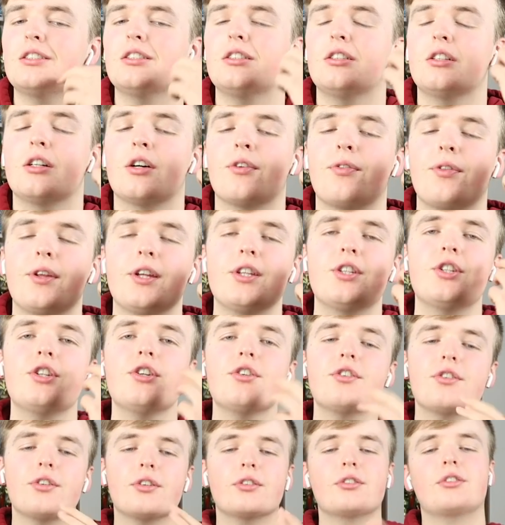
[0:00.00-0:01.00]
Oh, they
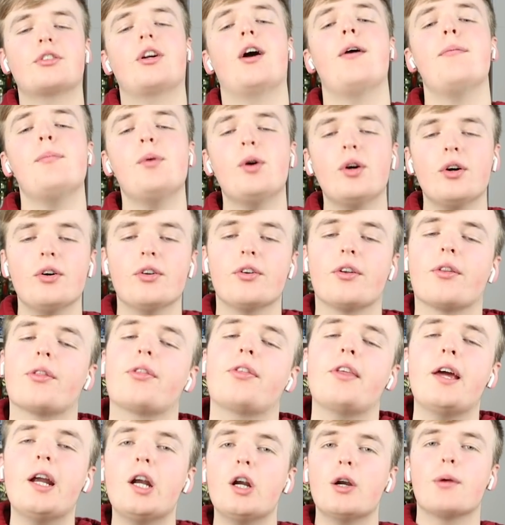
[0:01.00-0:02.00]
just, come on,
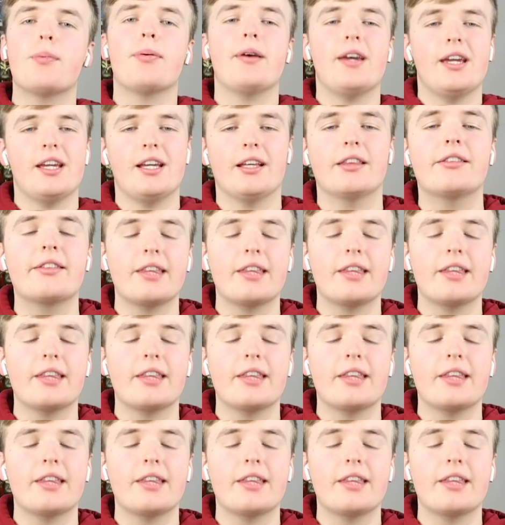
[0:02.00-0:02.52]
therapy,